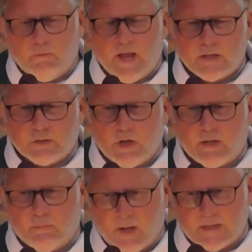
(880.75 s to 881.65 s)
we ask
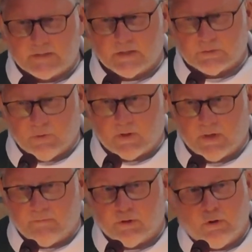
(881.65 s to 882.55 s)
God to bless us
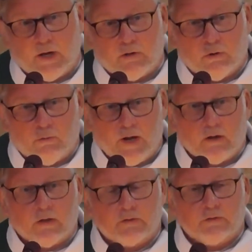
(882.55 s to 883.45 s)
with an ever greater
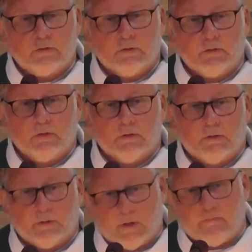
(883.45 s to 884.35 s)
awareness
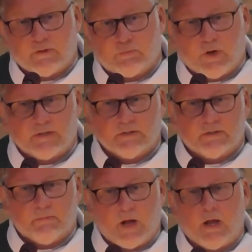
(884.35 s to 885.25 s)
of His
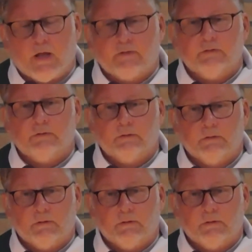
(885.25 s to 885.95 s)
presence among us.